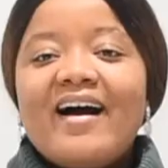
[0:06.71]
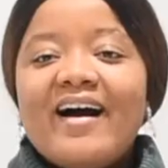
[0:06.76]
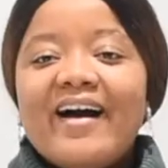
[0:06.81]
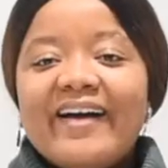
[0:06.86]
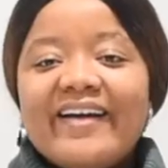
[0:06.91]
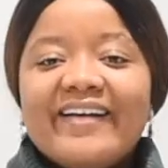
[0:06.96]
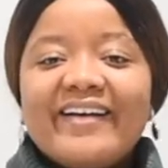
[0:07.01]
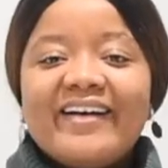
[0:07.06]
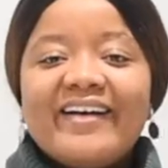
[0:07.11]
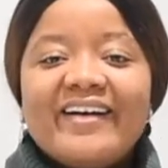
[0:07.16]

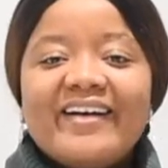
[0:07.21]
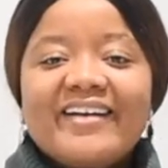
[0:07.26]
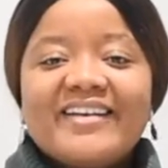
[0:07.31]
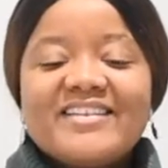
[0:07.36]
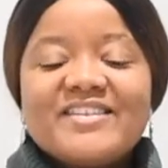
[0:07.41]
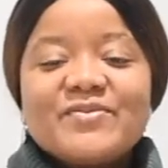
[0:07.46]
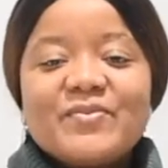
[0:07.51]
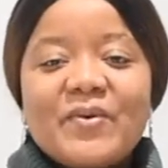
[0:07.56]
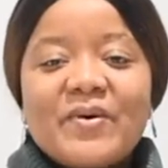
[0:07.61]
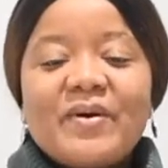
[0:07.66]
hi
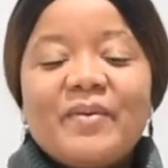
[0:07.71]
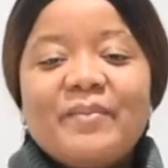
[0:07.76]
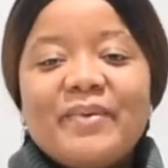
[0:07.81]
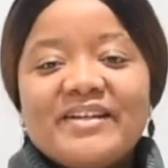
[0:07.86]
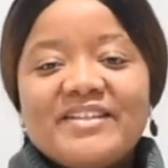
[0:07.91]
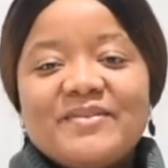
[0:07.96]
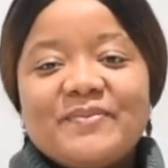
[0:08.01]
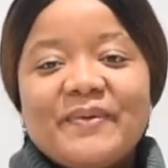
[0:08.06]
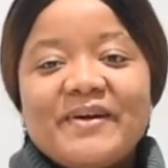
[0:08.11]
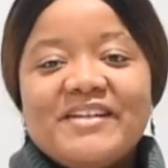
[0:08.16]
guys, welcome
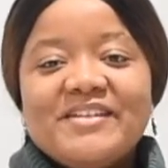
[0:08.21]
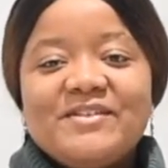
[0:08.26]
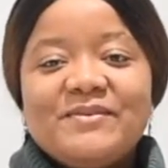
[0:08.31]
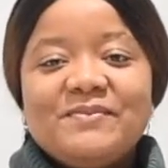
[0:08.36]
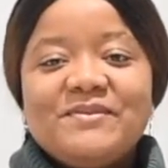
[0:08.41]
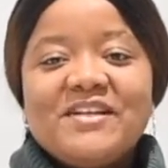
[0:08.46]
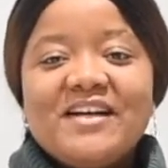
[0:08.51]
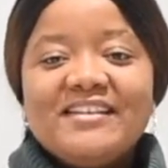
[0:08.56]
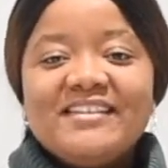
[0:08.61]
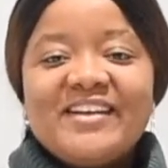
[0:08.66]
back to my
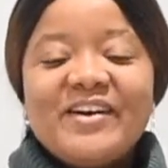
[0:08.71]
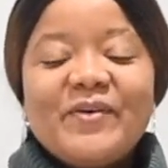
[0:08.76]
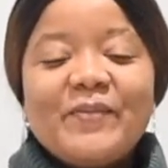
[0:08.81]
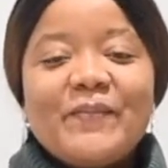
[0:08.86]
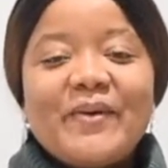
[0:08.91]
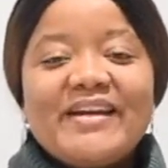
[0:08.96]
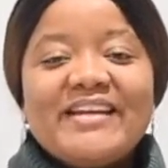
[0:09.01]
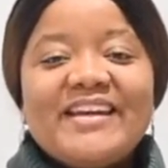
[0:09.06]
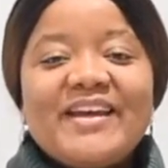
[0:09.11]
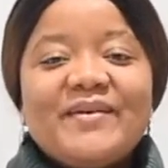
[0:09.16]
YouTube channel.
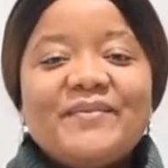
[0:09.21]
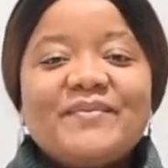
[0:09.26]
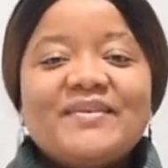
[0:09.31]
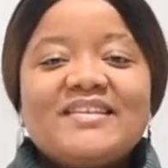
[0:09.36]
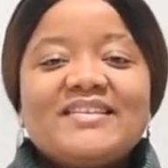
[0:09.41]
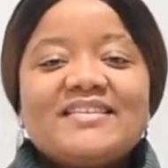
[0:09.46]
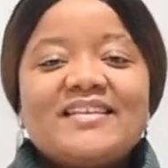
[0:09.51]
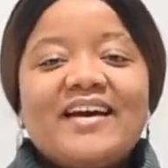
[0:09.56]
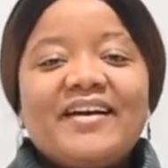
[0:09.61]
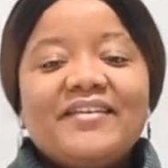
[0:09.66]
My name
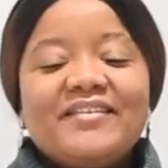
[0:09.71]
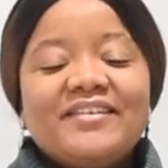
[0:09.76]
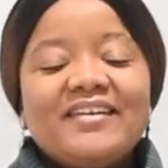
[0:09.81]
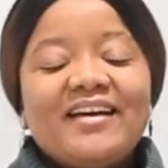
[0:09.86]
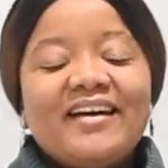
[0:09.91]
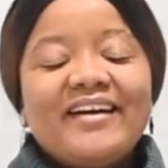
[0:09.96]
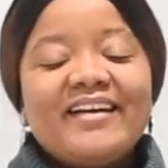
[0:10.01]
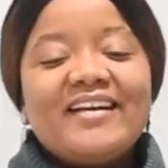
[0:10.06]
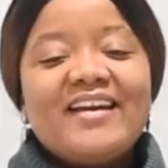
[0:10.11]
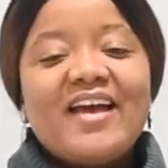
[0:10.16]
is
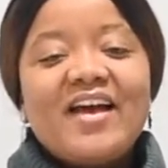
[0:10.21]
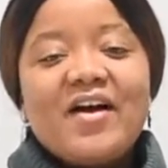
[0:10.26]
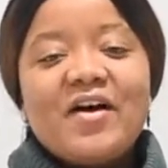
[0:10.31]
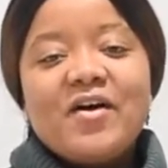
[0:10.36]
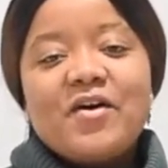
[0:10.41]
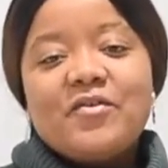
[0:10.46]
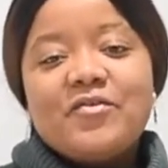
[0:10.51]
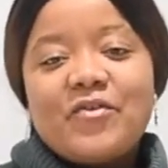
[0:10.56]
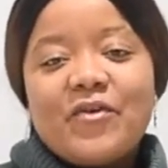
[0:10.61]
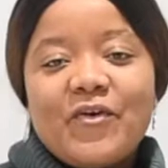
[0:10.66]
Caroline
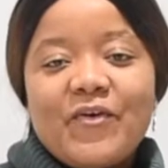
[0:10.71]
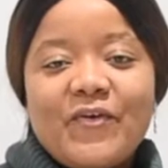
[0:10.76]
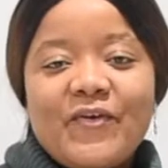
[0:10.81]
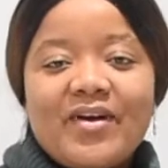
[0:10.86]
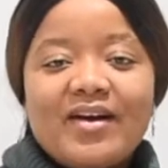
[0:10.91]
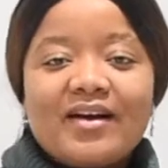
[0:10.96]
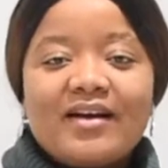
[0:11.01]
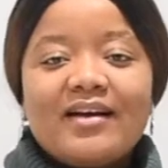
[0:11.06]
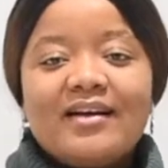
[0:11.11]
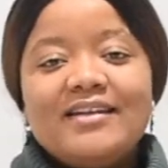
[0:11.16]

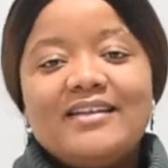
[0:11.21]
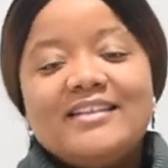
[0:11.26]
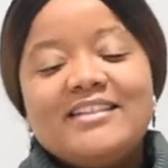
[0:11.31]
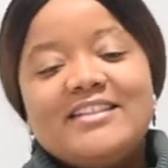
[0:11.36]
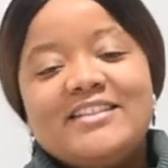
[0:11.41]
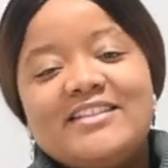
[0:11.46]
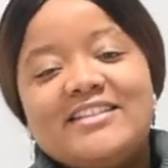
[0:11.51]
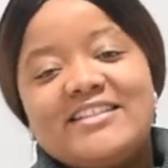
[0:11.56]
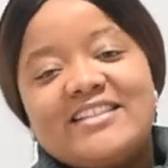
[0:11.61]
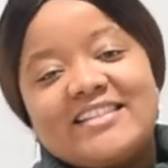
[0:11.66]
for
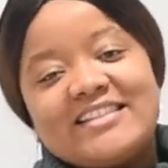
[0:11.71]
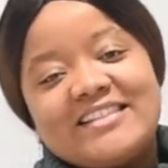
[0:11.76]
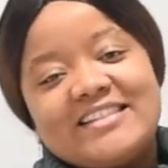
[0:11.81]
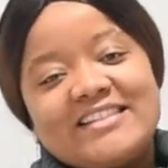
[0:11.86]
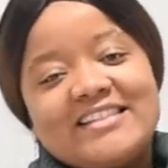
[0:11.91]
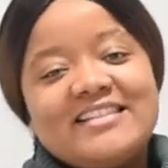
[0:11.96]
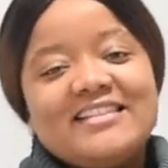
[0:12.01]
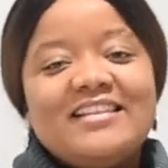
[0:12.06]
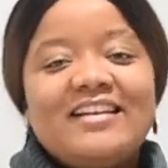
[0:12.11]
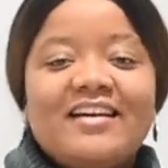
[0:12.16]
Calicious
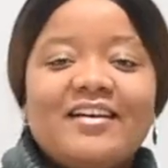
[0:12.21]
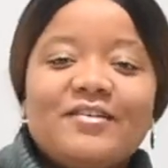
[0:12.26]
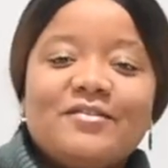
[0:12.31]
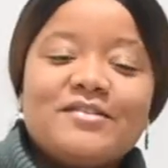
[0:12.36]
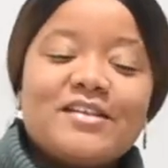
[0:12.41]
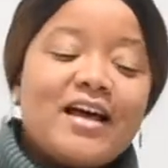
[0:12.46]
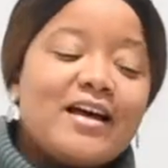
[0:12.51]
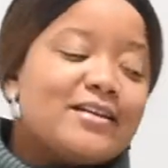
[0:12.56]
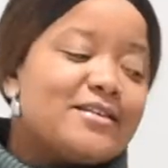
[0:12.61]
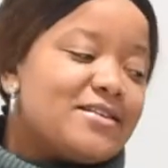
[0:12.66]
Loves.
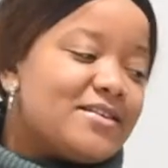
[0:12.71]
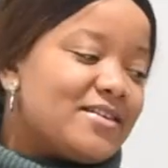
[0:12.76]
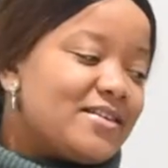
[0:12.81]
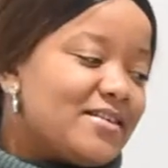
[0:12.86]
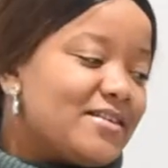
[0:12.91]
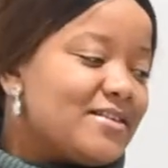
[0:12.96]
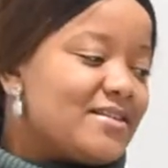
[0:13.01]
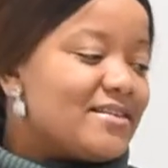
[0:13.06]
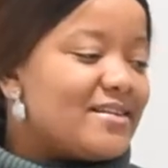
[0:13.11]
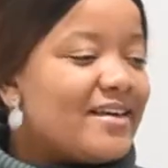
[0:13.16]
As you
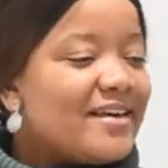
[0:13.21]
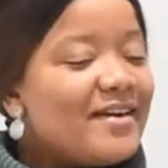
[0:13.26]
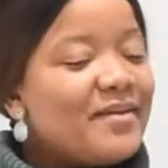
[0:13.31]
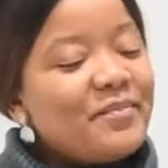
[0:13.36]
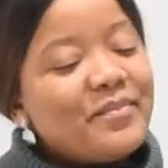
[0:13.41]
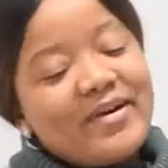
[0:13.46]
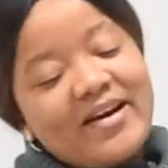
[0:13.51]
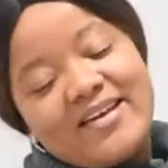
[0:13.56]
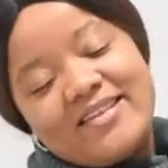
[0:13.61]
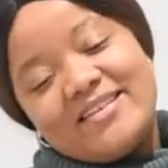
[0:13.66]
can
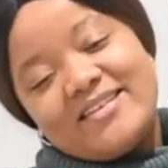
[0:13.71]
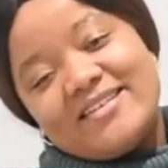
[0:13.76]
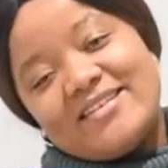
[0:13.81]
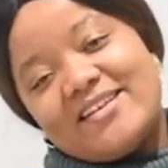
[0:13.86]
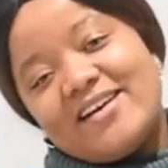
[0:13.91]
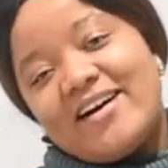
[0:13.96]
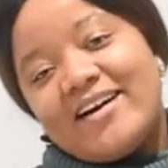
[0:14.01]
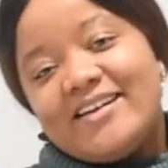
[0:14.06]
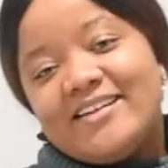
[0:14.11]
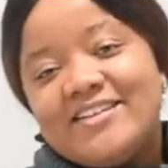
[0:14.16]
see by the
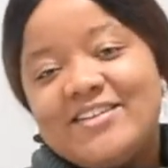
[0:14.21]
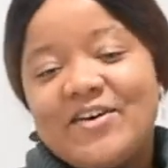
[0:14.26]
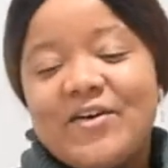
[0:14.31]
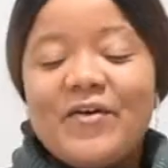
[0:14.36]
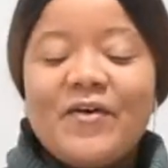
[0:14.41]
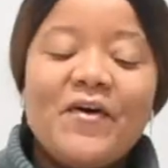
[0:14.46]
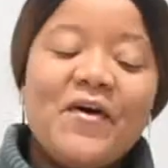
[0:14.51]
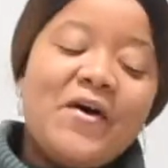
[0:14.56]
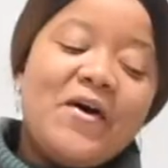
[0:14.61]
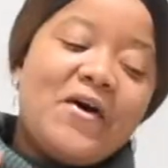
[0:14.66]

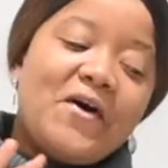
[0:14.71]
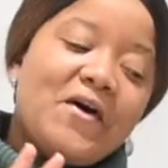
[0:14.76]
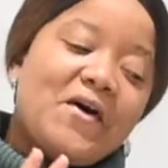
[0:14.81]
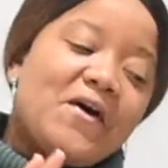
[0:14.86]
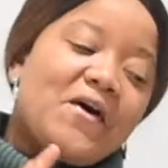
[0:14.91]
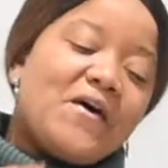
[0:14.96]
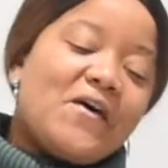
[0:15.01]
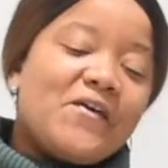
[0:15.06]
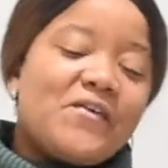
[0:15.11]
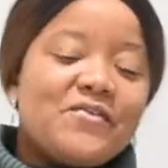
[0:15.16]
title
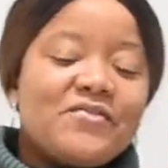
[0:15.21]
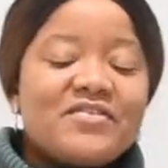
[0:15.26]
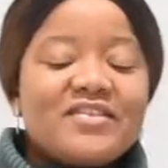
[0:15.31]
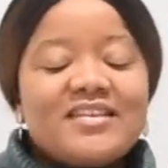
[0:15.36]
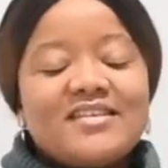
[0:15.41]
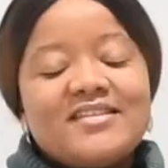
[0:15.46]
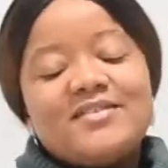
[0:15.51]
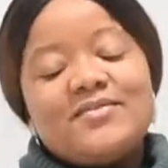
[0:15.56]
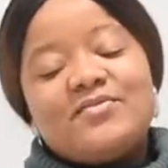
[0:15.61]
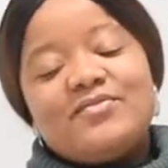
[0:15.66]
of
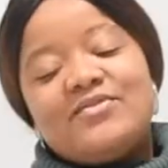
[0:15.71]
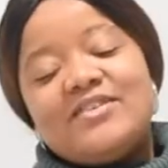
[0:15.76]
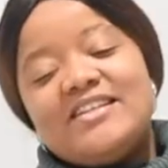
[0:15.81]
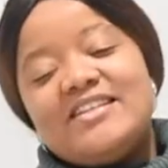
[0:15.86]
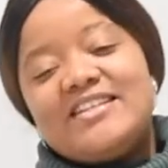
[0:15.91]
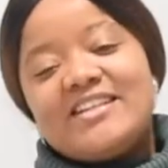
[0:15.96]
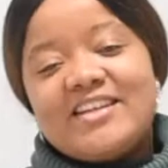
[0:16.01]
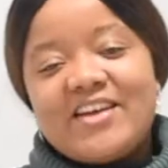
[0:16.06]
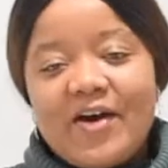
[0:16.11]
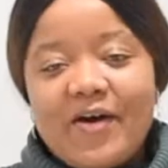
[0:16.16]
this
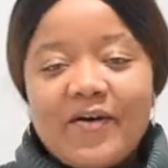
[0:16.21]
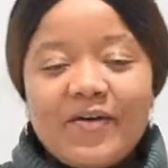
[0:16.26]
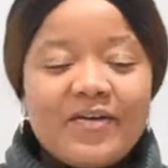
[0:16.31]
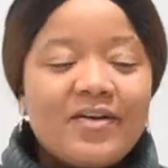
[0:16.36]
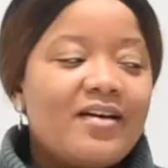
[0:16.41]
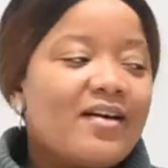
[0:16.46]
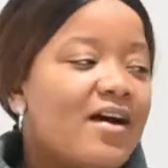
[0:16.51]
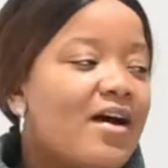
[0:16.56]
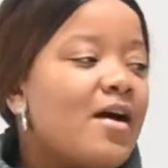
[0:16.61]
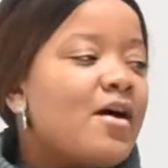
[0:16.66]
video,
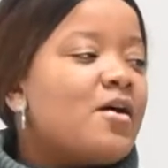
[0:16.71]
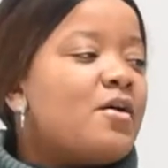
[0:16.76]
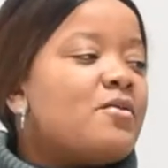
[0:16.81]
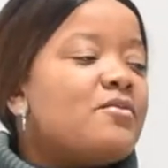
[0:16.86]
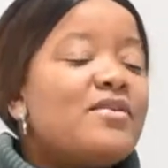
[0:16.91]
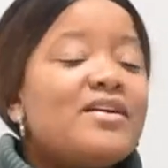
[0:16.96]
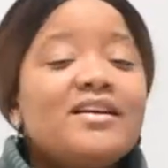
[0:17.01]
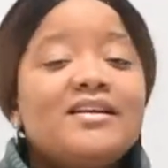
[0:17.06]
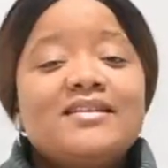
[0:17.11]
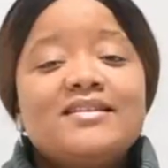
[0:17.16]

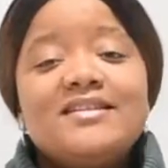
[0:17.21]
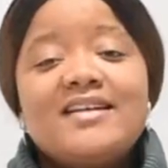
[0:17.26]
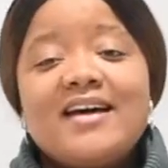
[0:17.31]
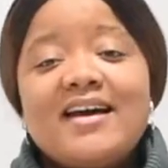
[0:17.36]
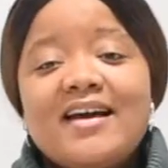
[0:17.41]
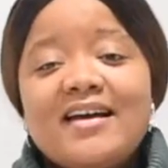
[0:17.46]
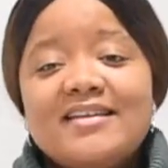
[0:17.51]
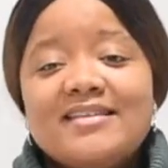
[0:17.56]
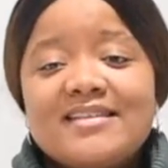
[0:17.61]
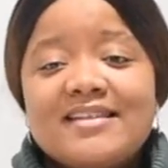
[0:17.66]

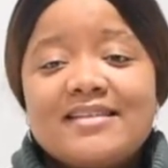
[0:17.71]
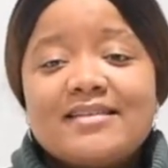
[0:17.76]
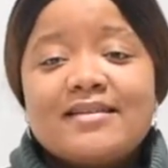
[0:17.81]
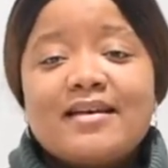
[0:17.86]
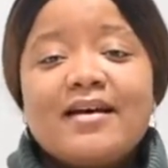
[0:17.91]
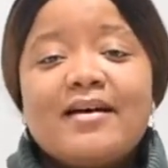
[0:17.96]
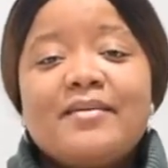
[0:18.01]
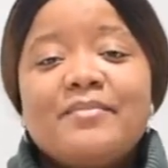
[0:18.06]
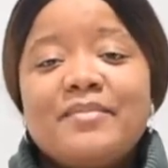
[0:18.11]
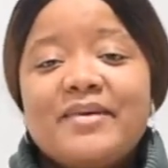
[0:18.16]
Valentine's is
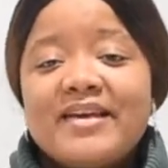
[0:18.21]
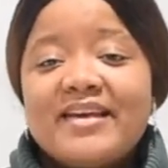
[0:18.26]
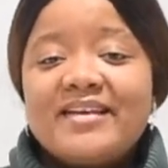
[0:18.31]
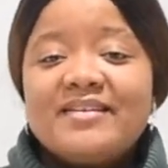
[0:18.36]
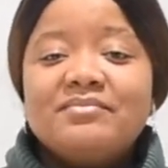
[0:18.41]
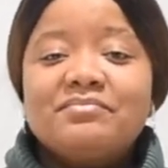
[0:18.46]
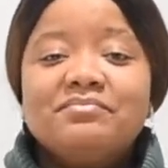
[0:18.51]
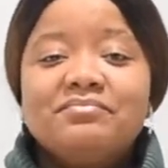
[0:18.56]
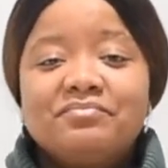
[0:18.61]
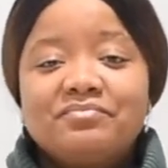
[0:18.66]
coming.